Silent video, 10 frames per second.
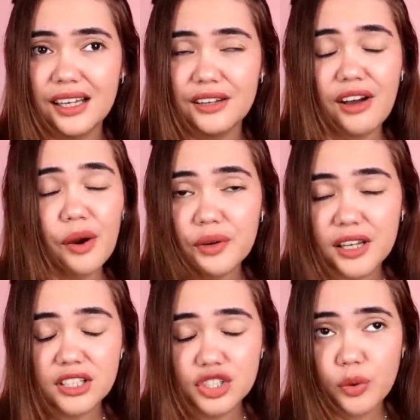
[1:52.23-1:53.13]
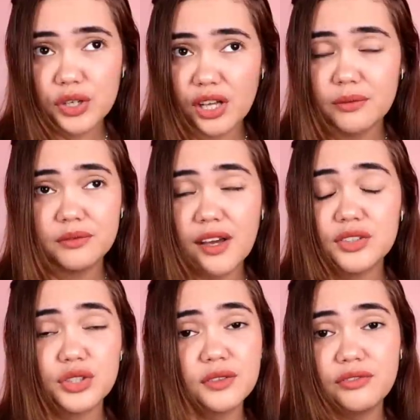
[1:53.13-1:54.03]
If I were in that situation,
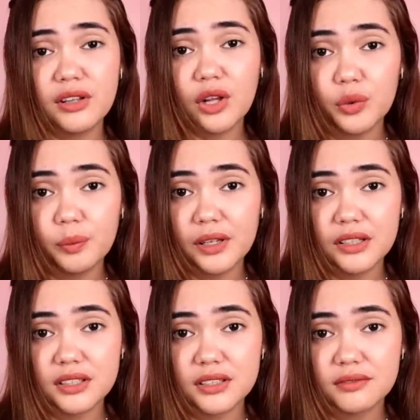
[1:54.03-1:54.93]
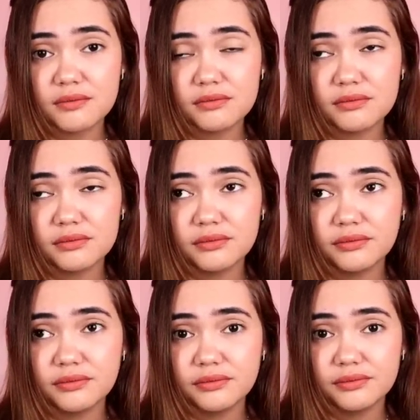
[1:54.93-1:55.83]
I'd just feel hopeless.
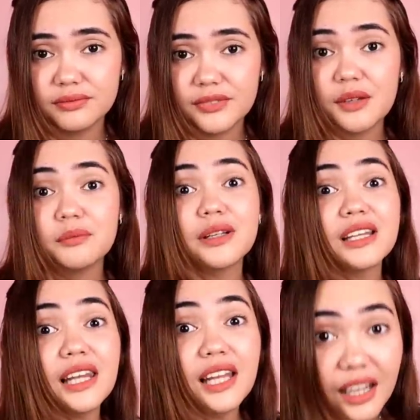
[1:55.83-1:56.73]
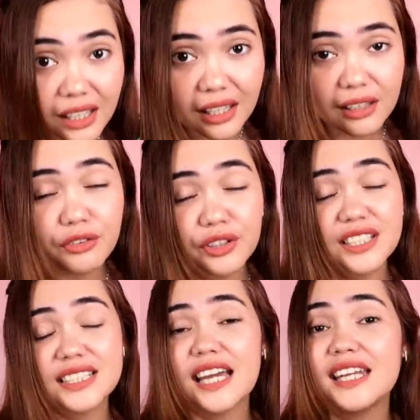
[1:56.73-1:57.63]
But luckily for
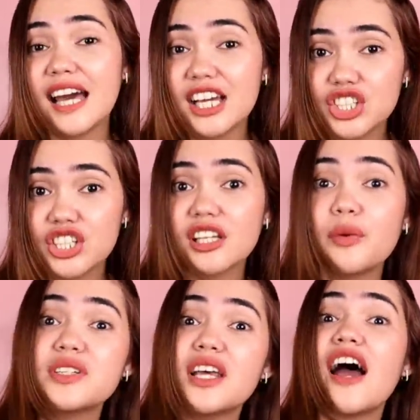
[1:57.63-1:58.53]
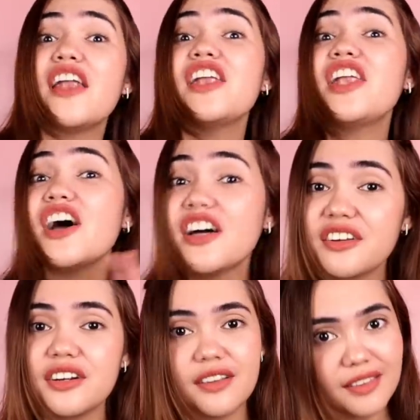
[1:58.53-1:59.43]
this Thai national, there was
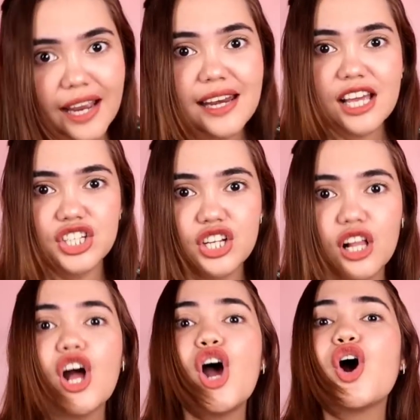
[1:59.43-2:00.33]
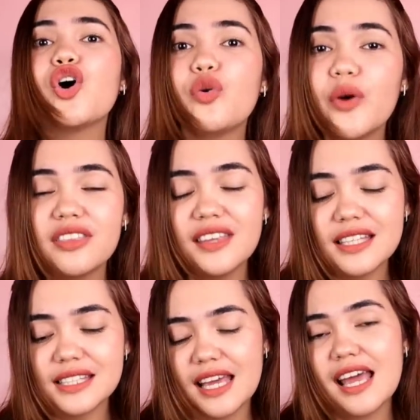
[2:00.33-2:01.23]
another Thai national who
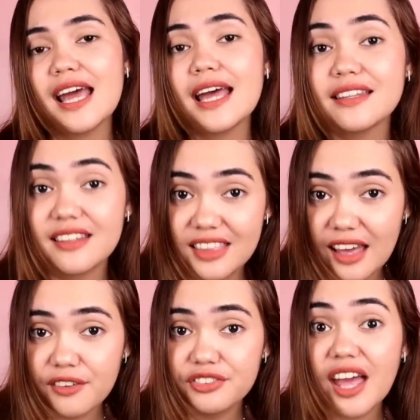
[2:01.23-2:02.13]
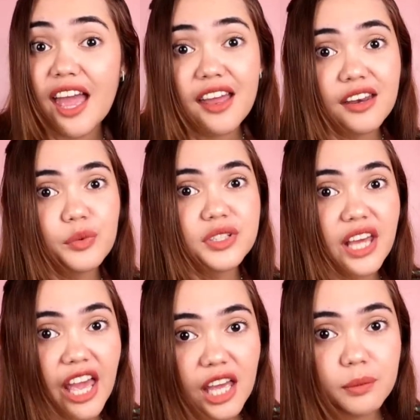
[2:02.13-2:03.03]
witnessed the theft and
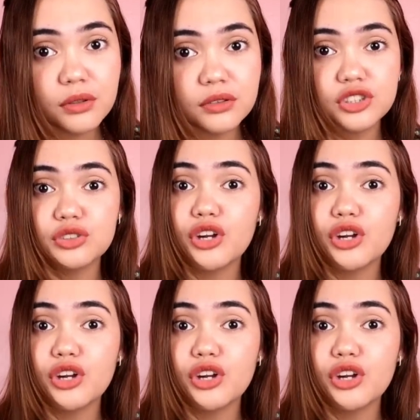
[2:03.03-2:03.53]
was able to